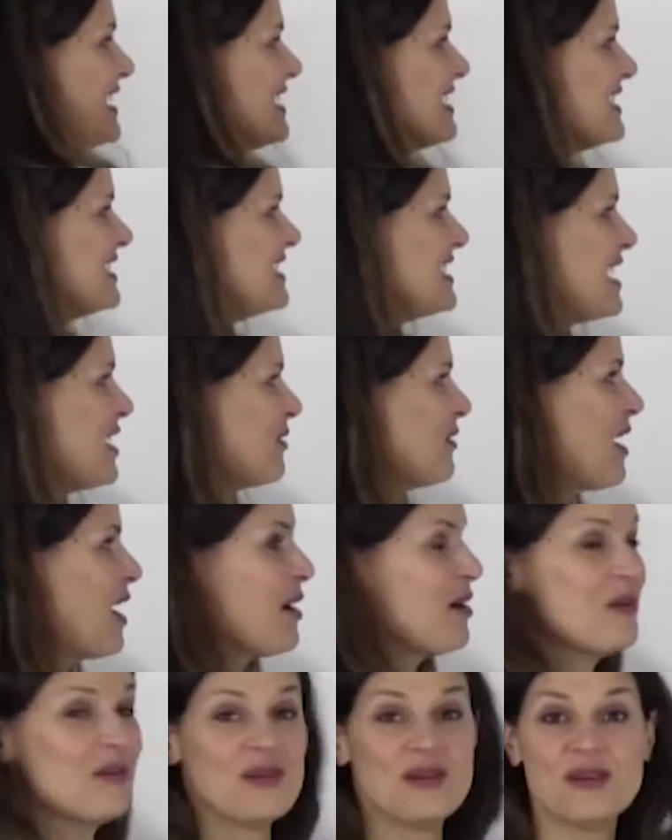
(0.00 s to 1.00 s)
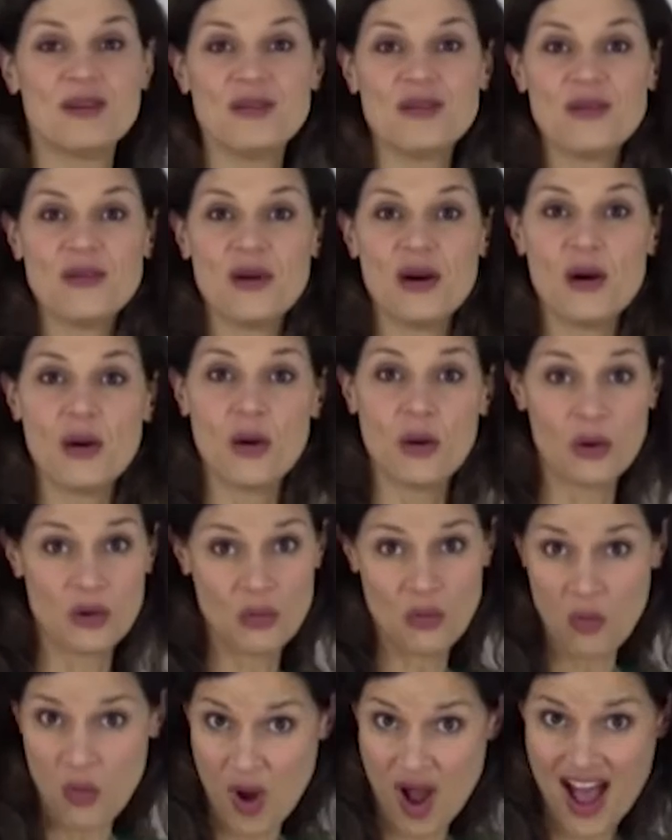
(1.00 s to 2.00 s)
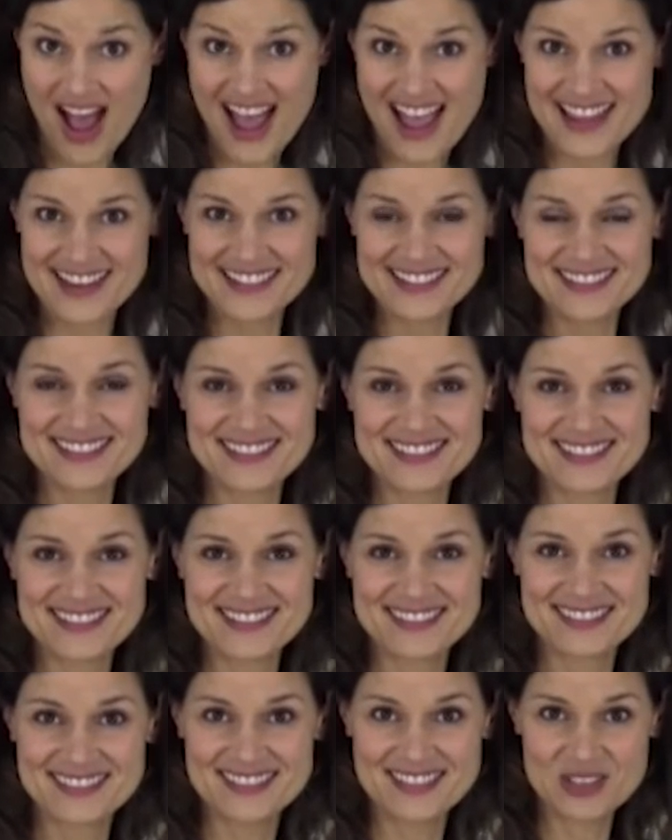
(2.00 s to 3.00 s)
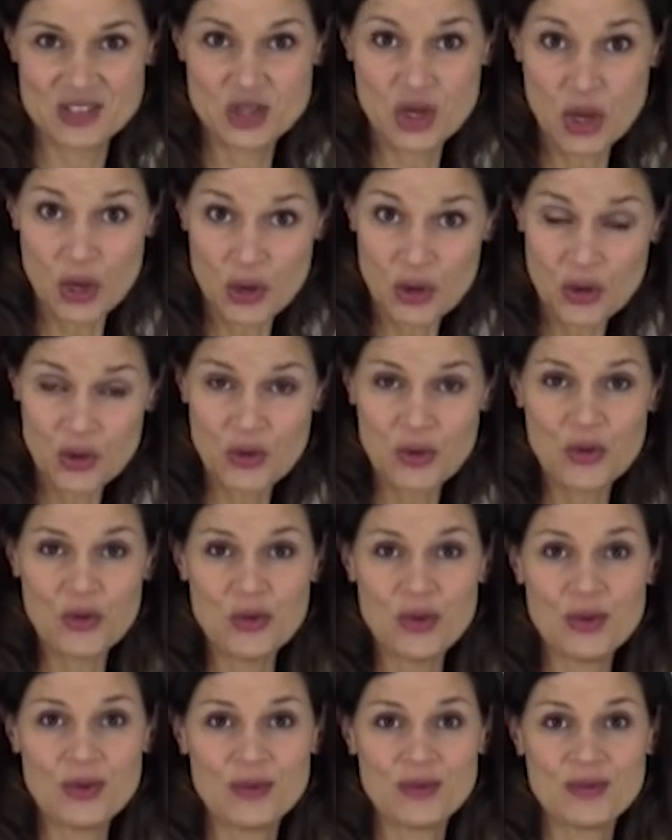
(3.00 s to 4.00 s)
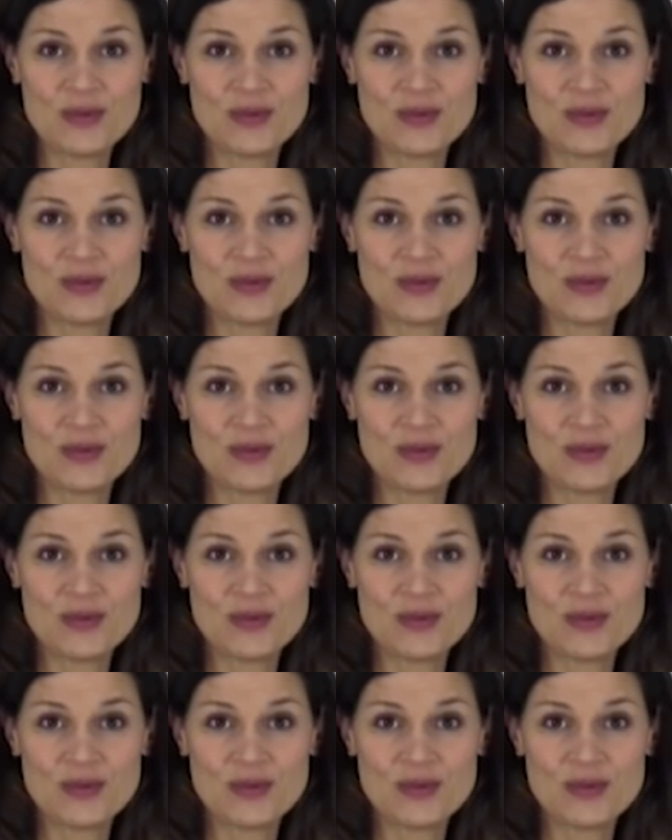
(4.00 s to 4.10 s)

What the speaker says: 0 or 1, 2,